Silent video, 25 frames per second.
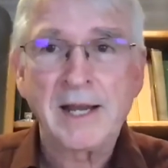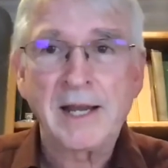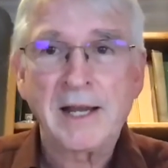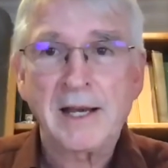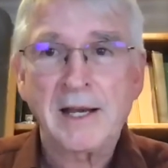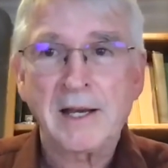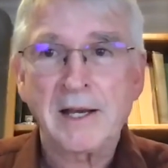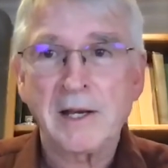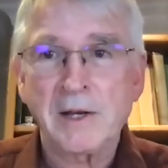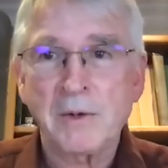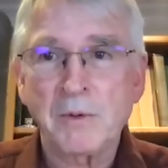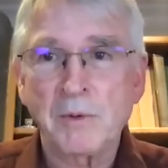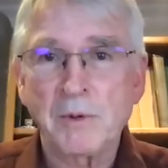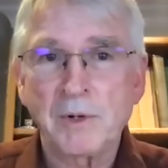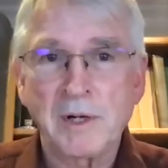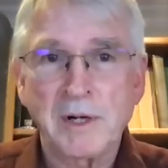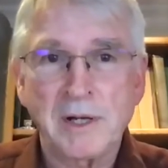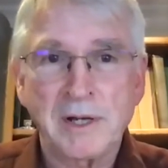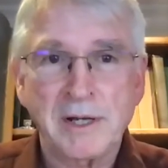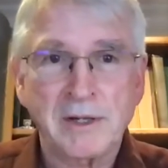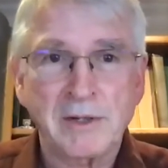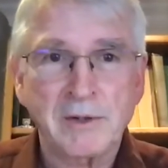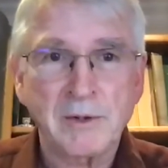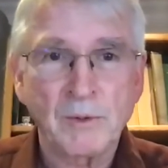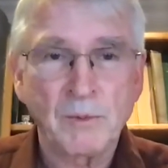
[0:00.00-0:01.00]
I would
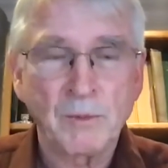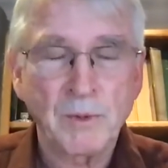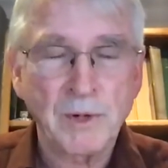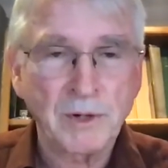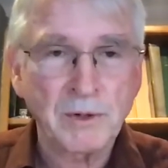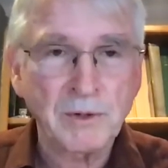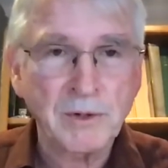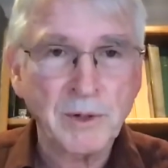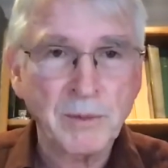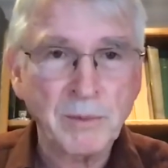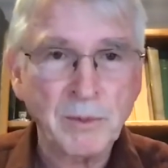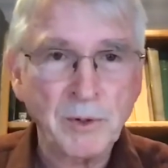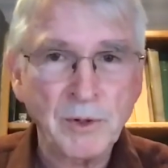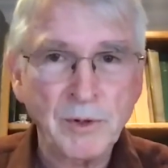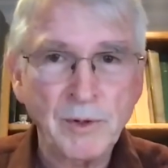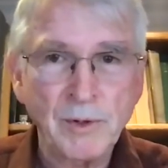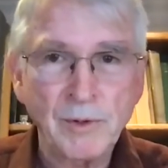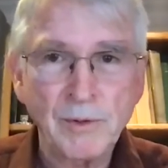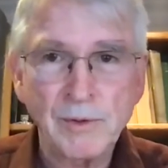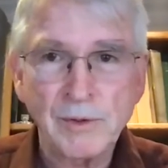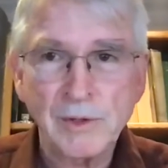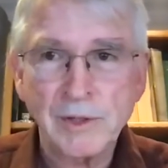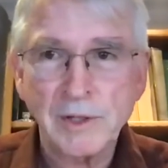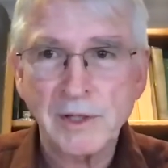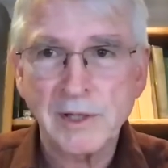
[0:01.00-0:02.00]
like to welcome you
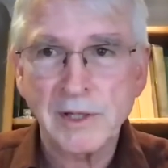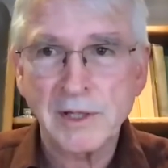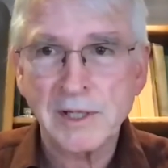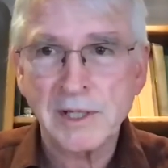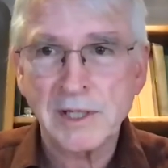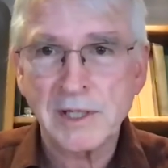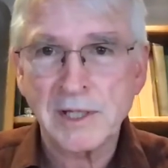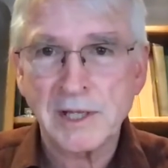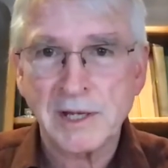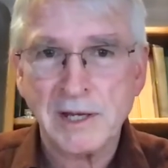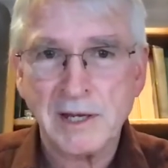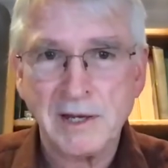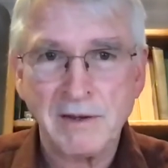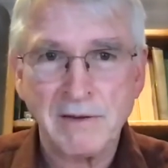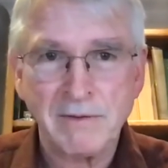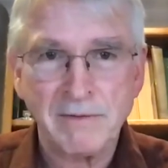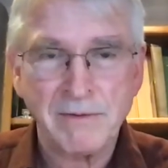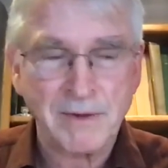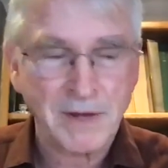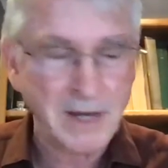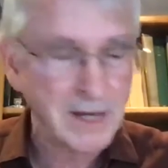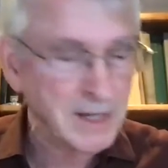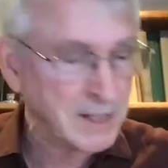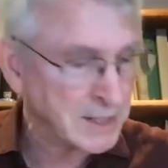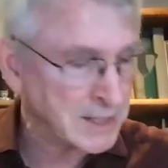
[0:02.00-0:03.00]
to this
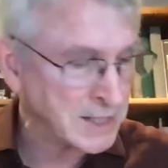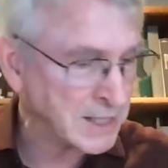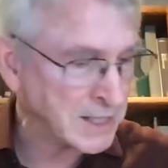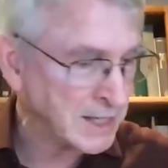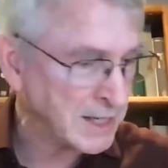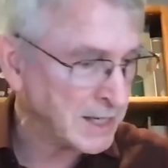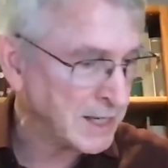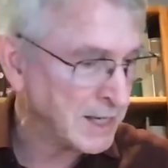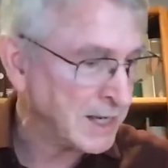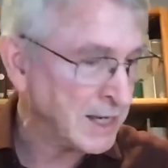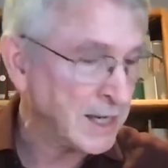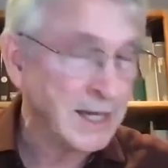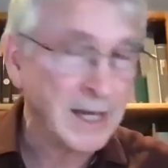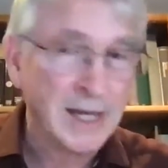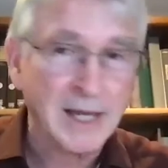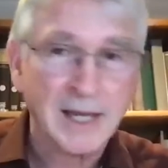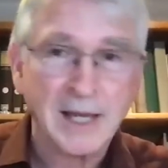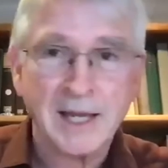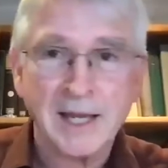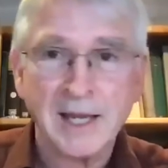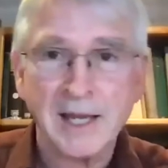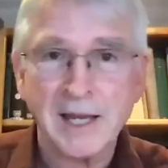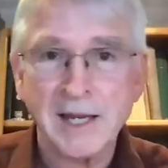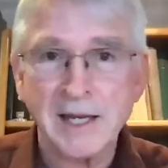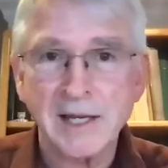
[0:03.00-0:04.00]
event
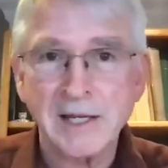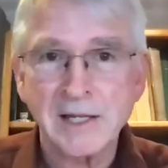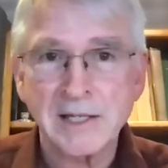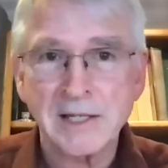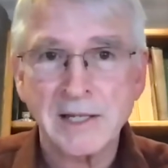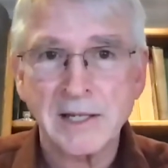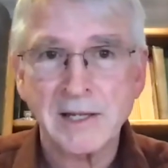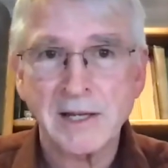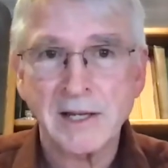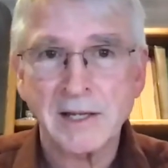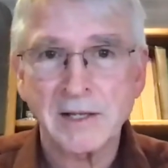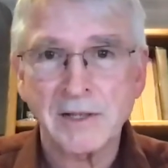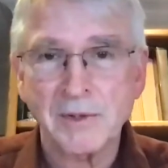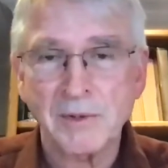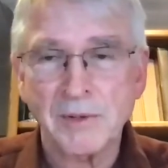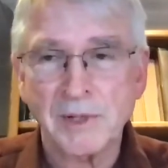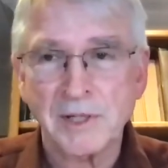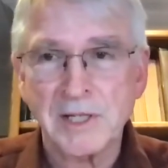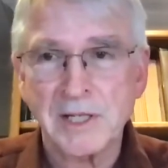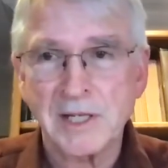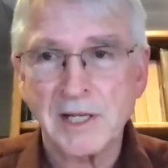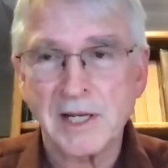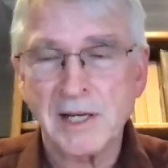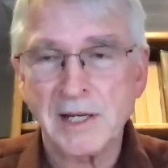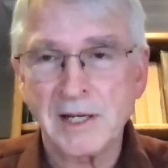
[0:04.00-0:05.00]
and uh, to
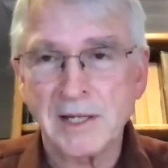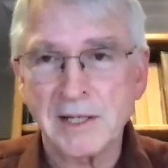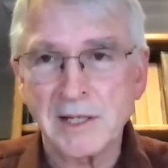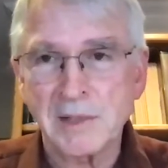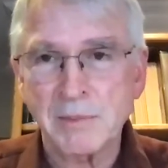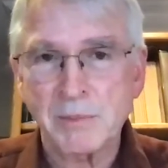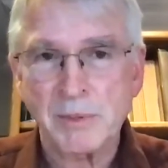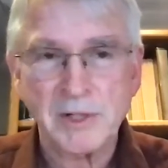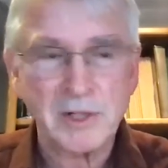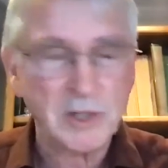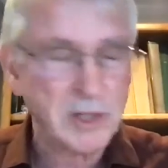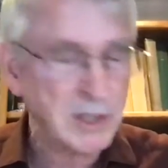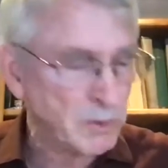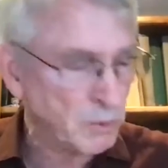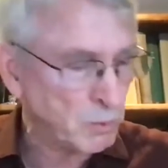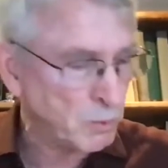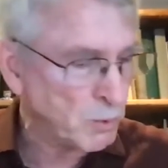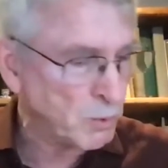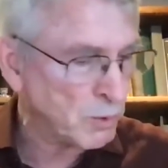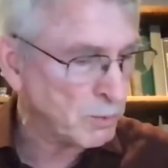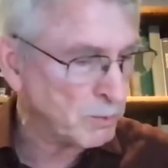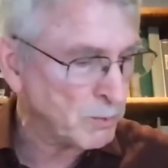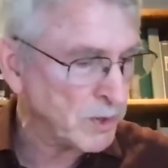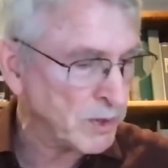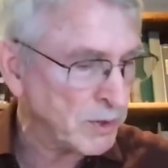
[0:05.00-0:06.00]
extend a especially
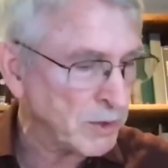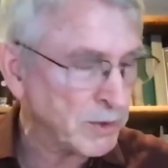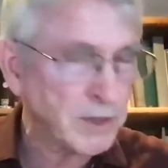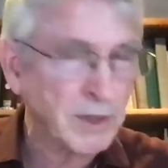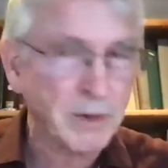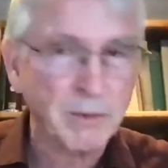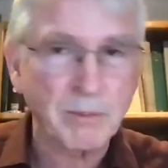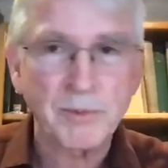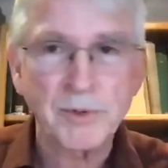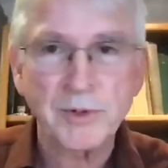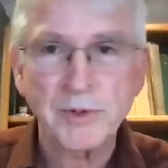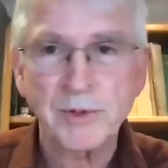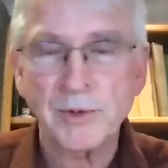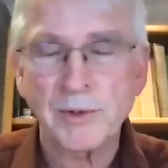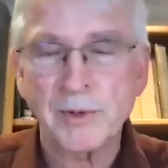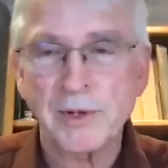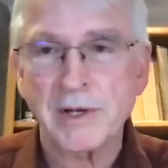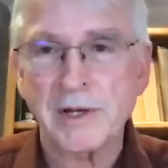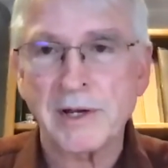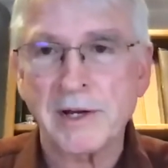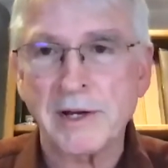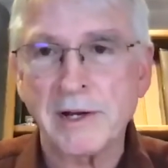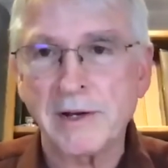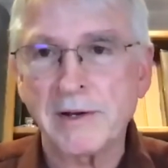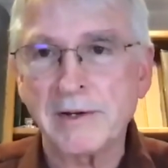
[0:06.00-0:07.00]
warm welcome to
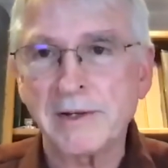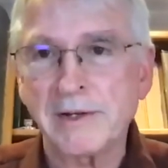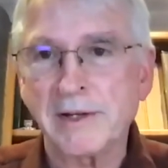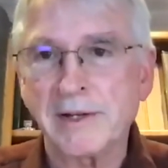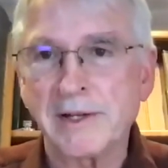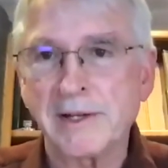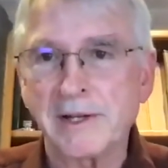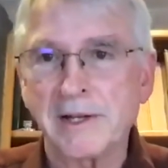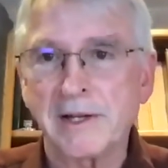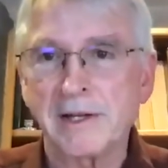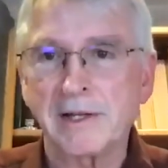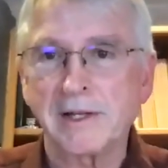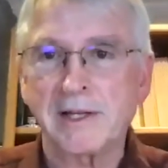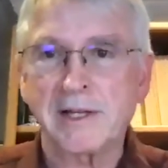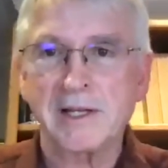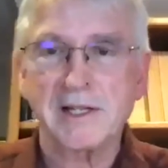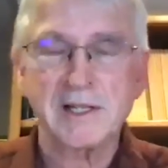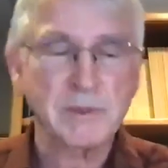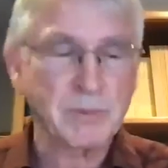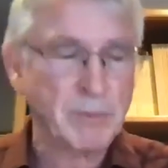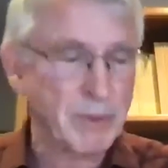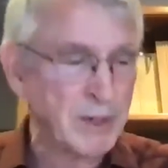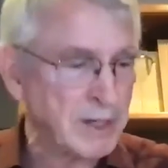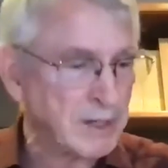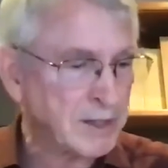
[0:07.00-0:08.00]
our uh, guest
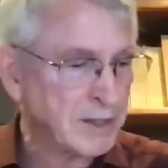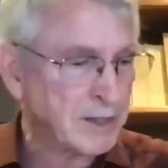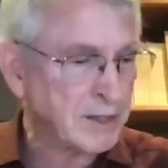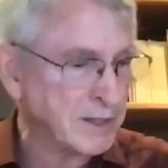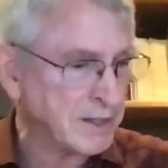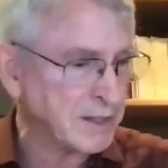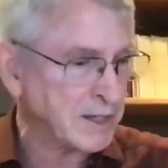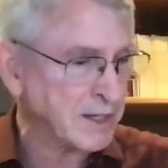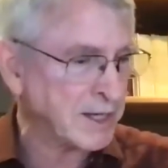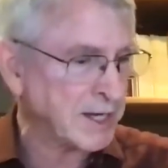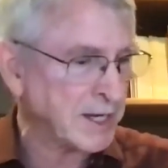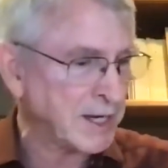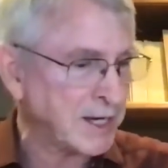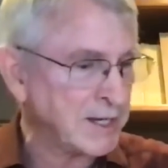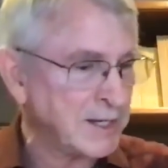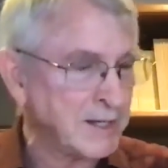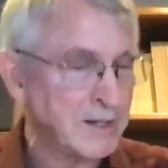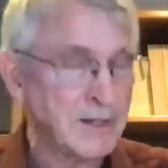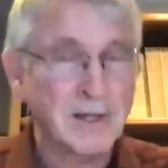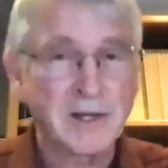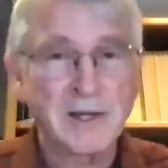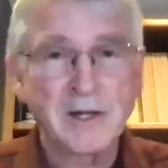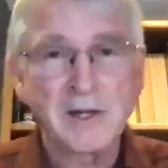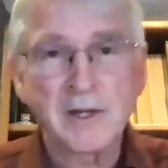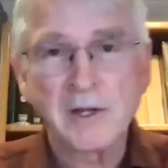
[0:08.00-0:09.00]
speaker today,
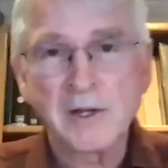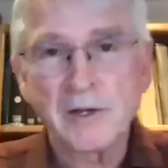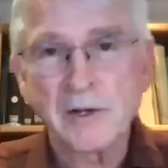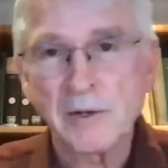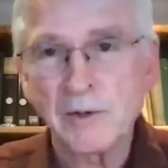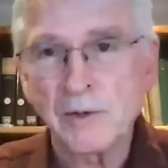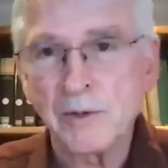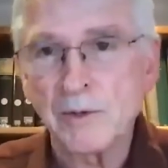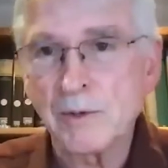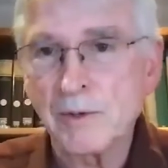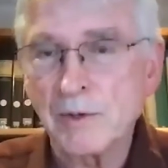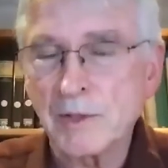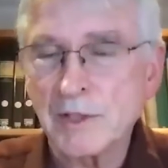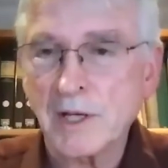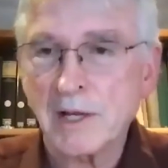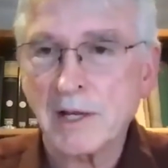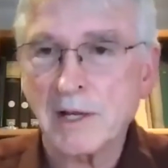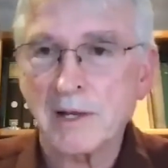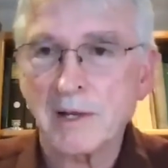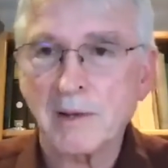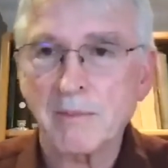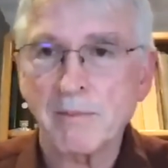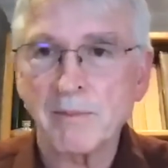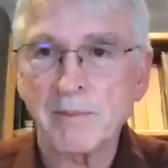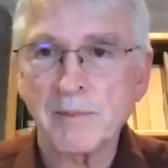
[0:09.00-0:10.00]
who's
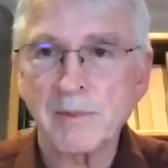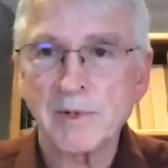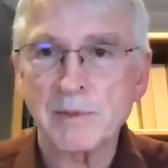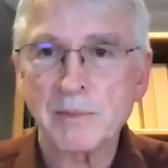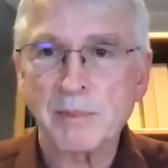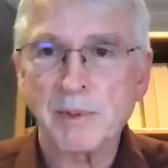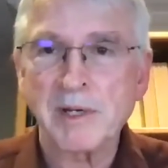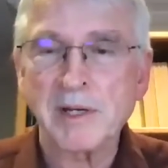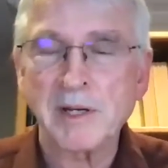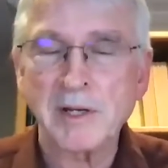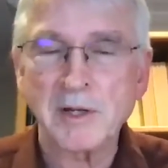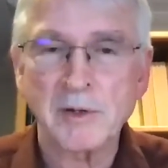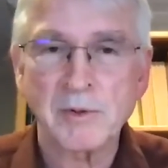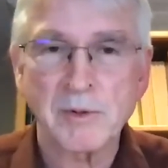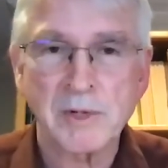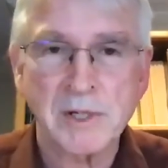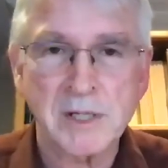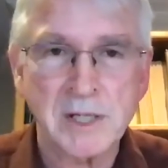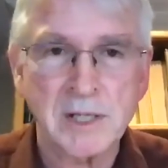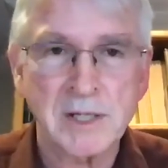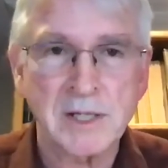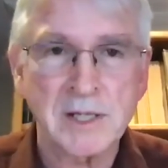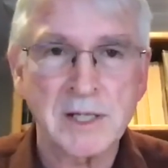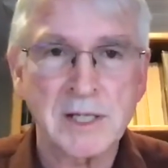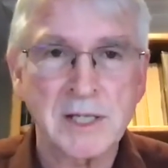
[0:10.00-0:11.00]
um, speaking to us
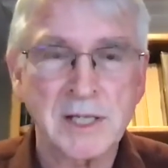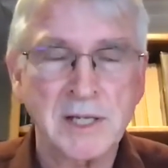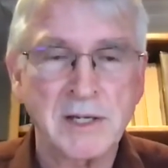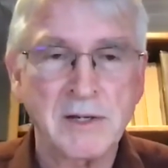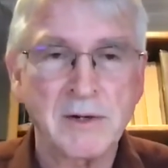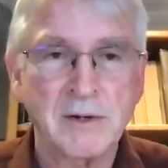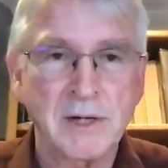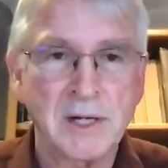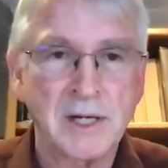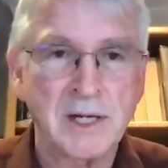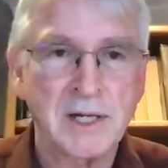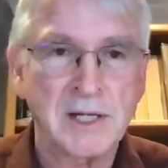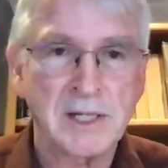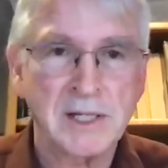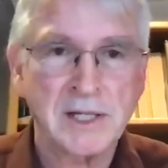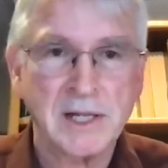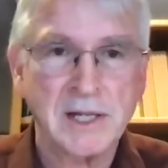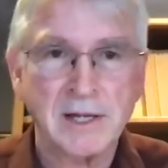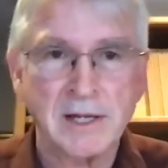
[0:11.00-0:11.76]
in the series.